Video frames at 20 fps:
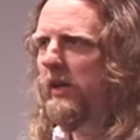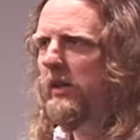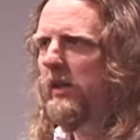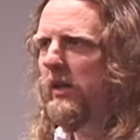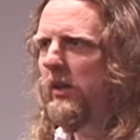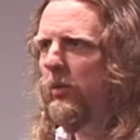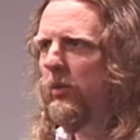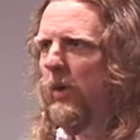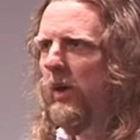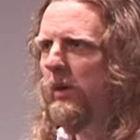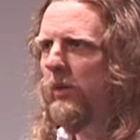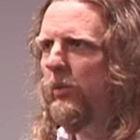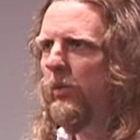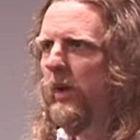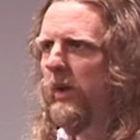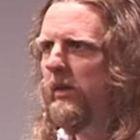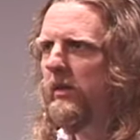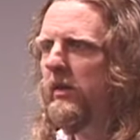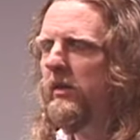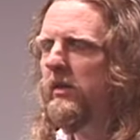You know, what,
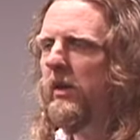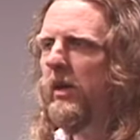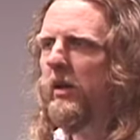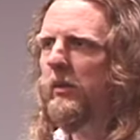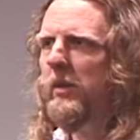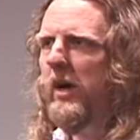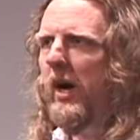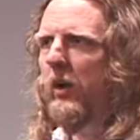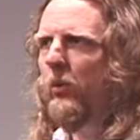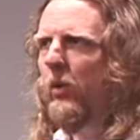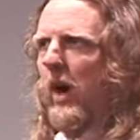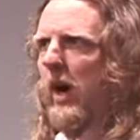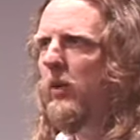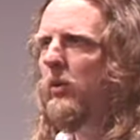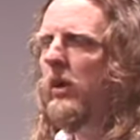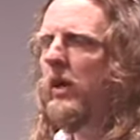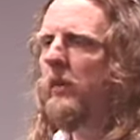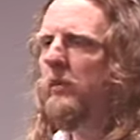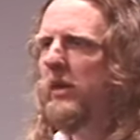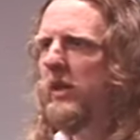what is this all about? Why
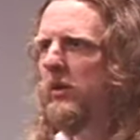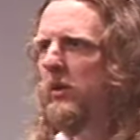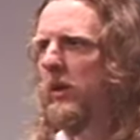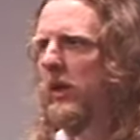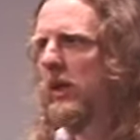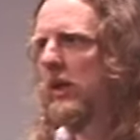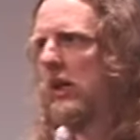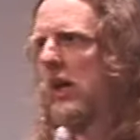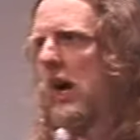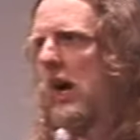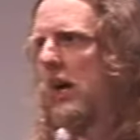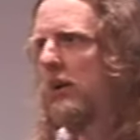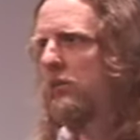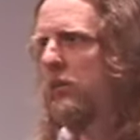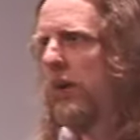would I be doing it live